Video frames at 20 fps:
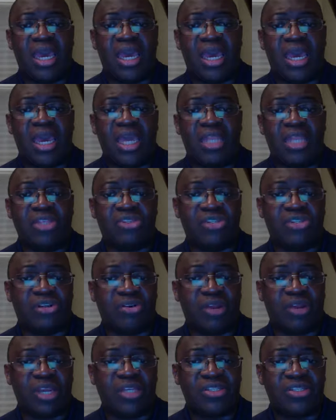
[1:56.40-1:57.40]
And these are
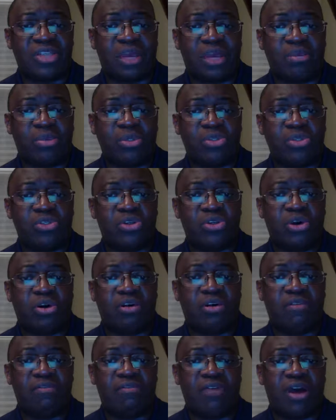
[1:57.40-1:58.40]
great examples
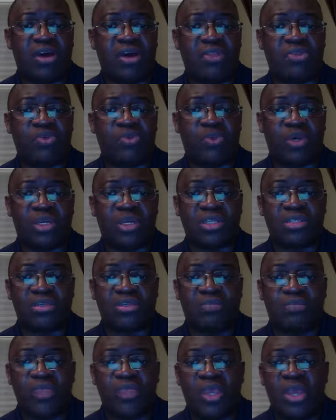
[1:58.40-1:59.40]
of how this
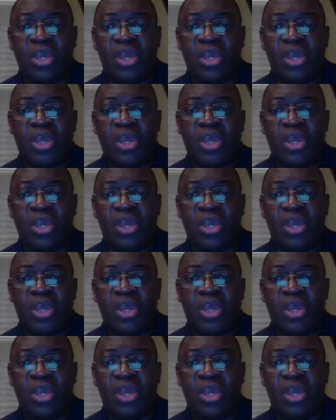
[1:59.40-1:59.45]
works.